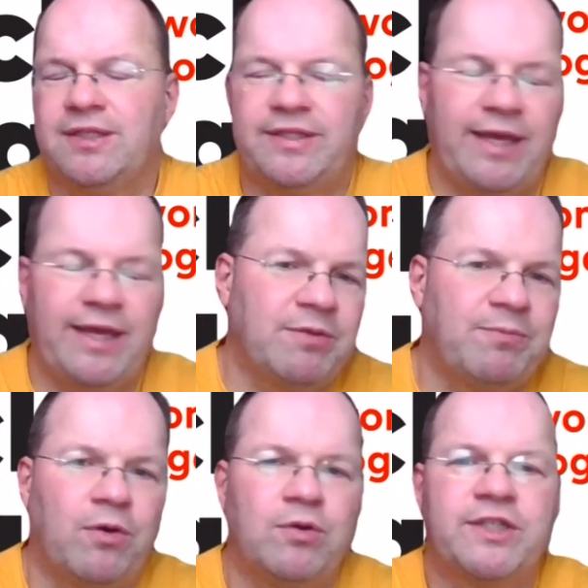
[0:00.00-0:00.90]
Same
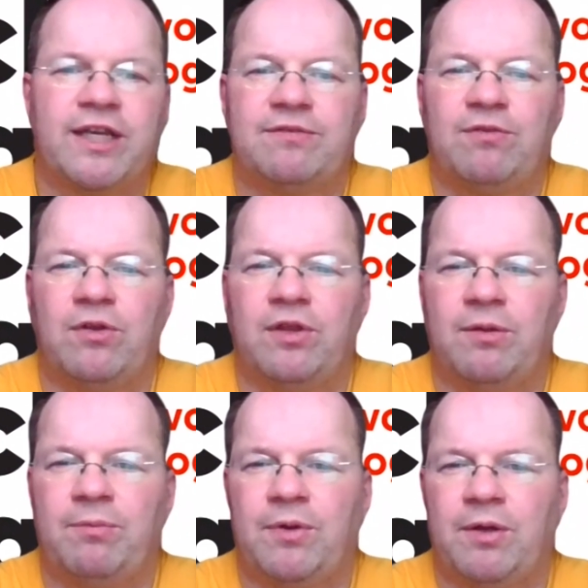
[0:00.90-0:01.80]
approach as for
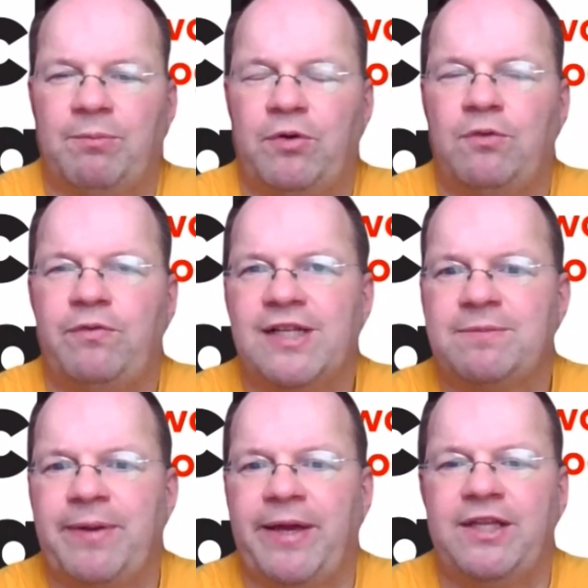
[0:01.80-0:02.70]
the
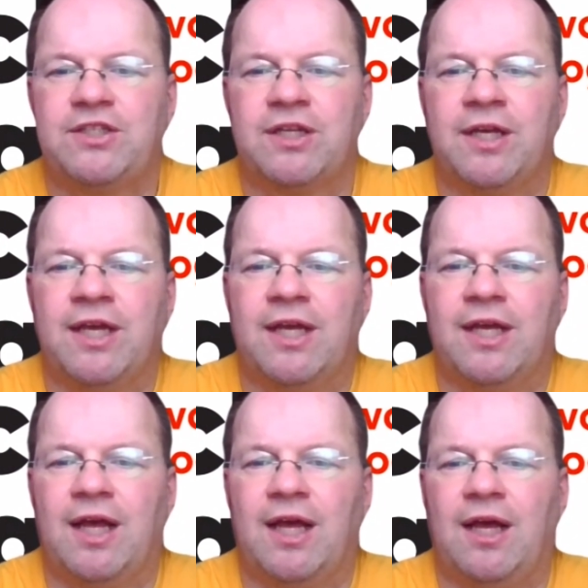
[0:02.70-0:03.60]
profiles page.
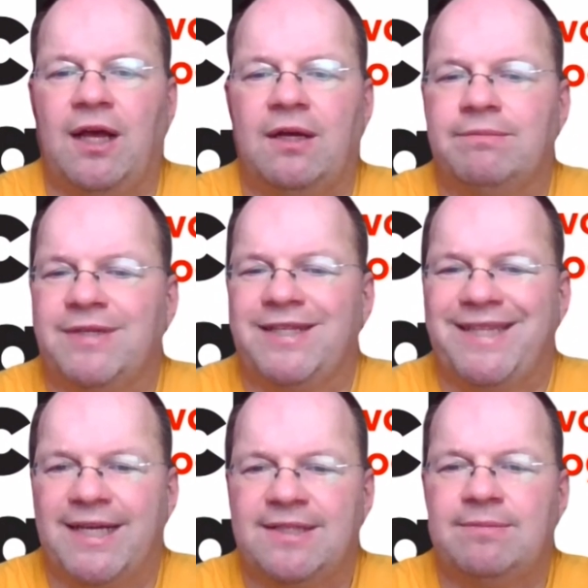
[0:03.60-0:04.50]

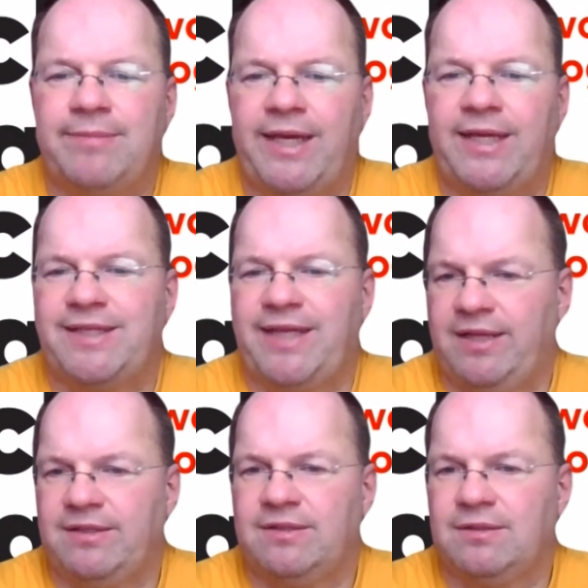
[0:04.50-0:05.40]
It doesn't make
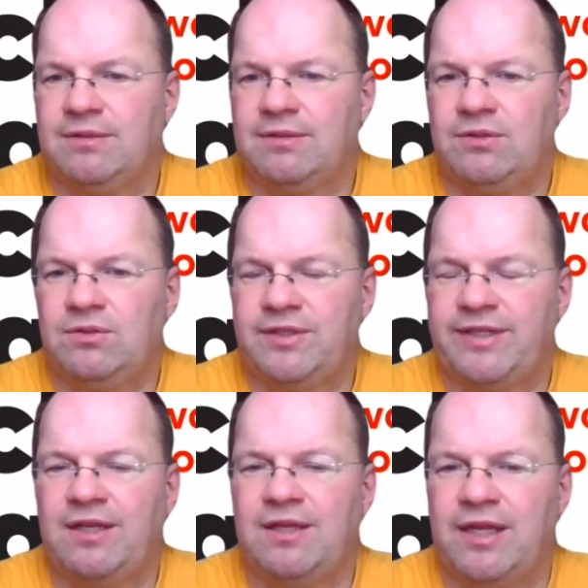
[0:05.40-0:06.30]
sense to
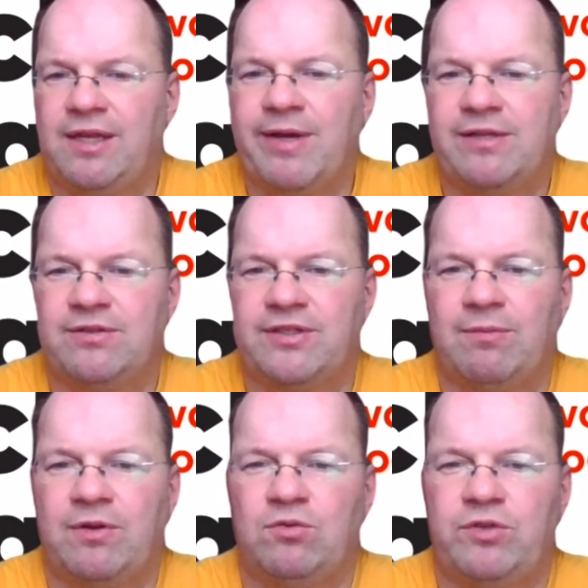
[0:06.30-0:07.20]
send an email to
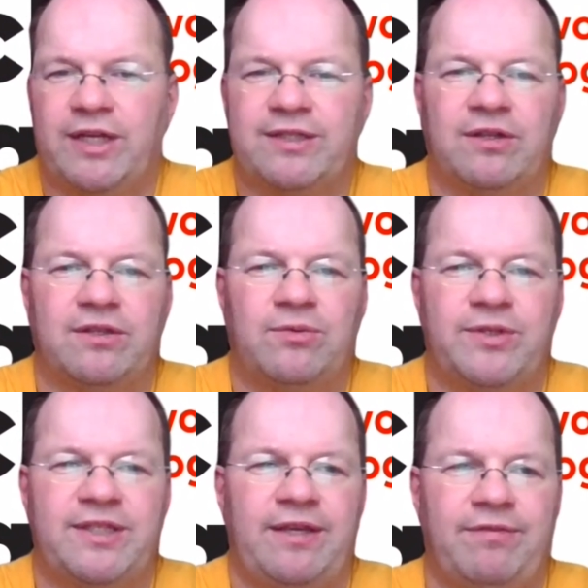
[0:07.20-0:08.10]
someone who does not
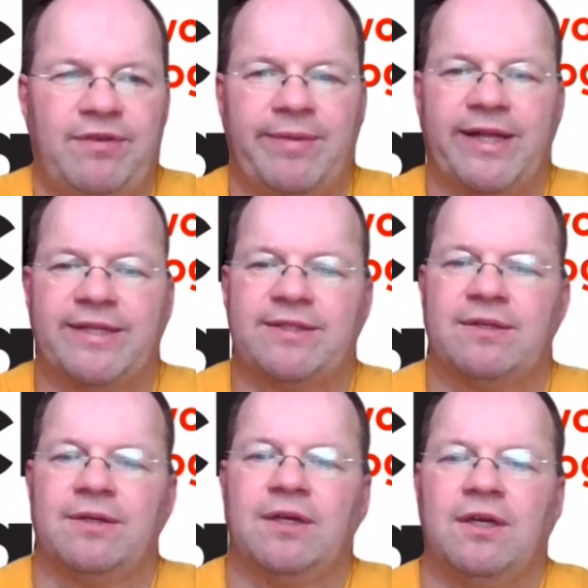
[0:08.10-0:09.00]
receive
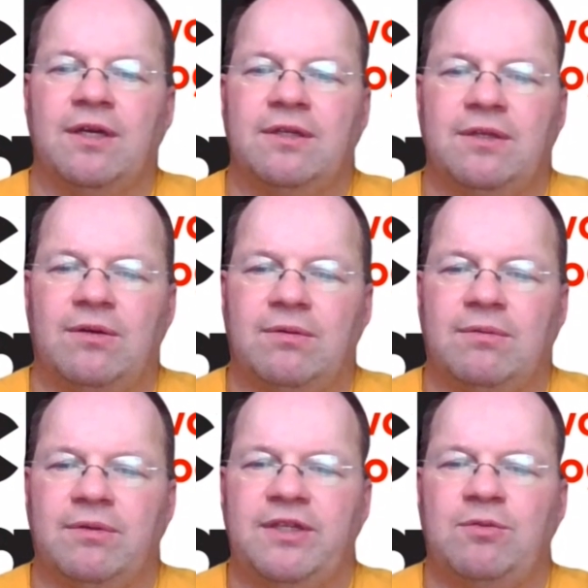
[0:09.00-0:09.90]
emails.
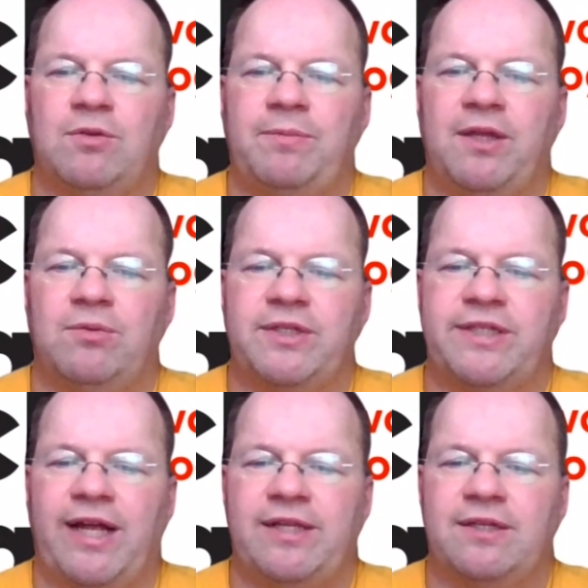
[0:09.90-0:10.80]
So this would be the
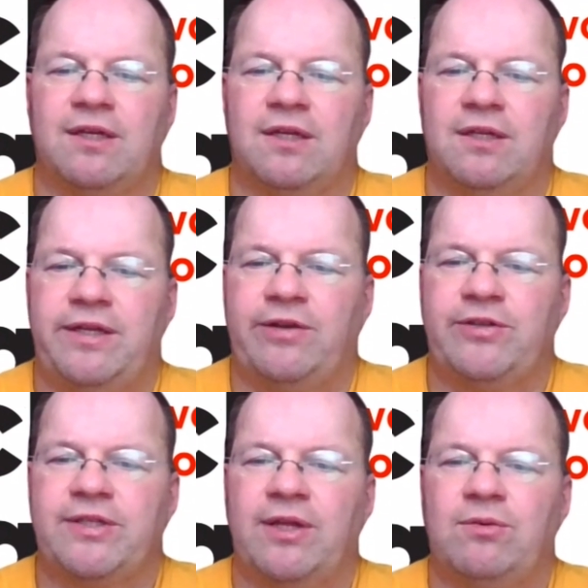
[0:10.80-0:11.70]
result. There
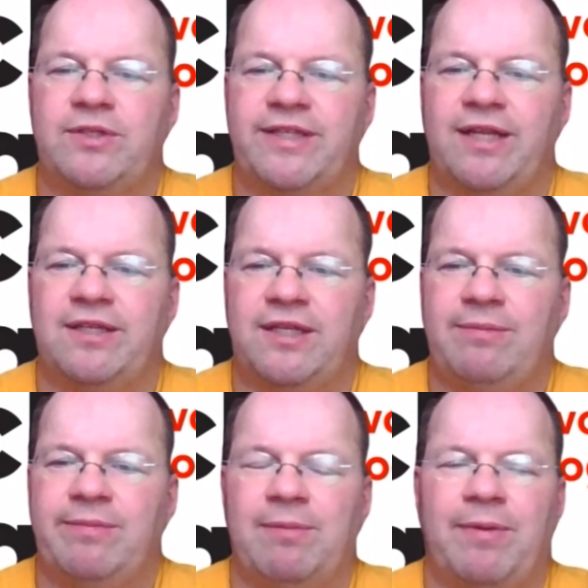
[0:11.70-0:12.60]
is no send
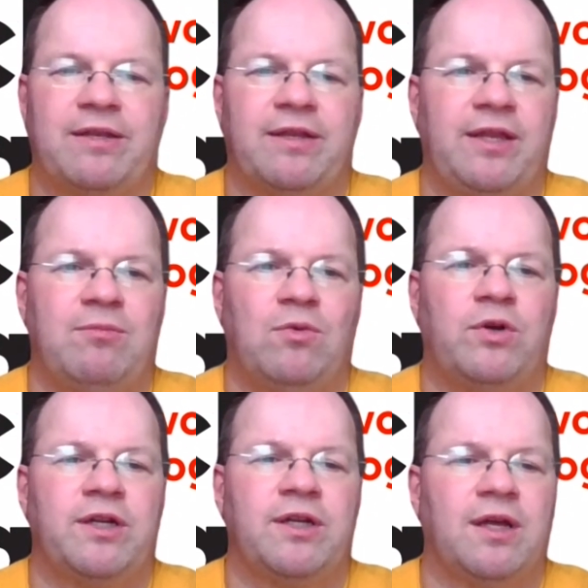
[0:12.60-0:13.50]
email button
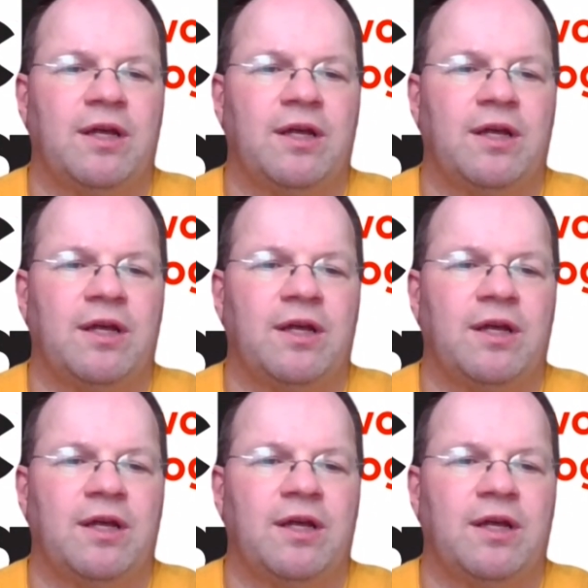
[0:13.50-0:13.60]
anymore.